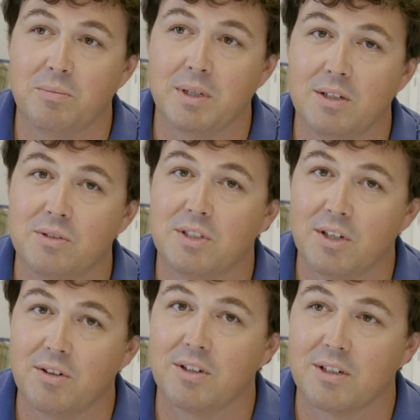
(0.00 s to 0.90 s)
me, who's the
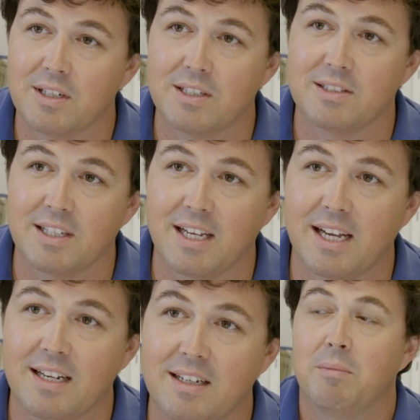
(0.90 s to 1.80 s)
owner, is
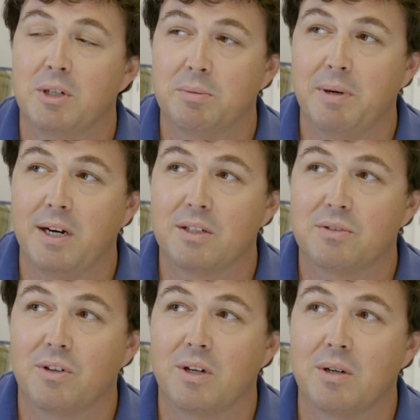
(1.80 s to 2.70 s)
that a bunch of
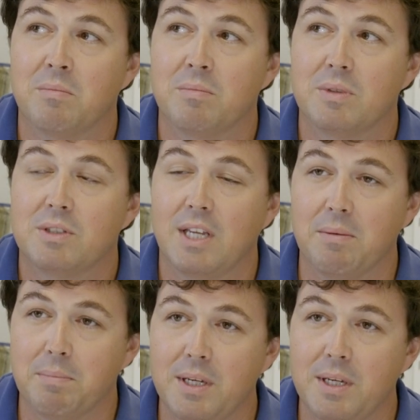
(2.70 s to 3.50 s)
parents from St.